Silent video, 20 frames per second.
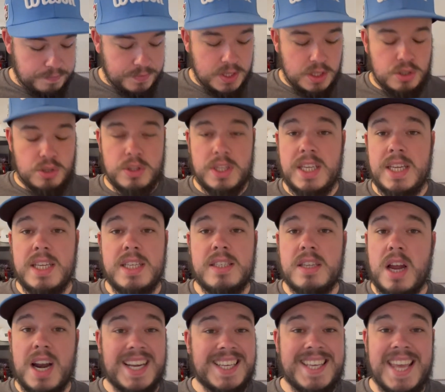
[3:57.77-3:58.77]
So these,
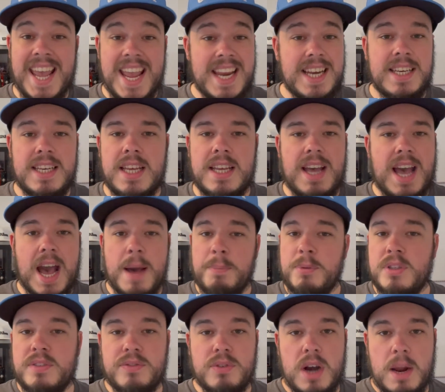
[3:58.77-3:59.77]
again,
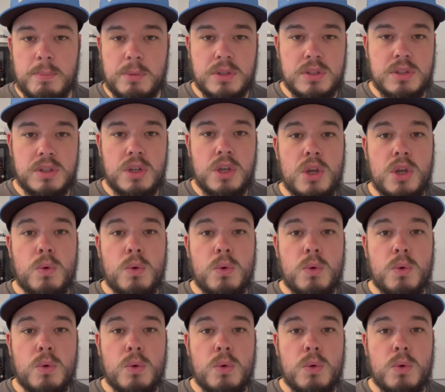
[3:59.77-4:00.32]
apples for apples.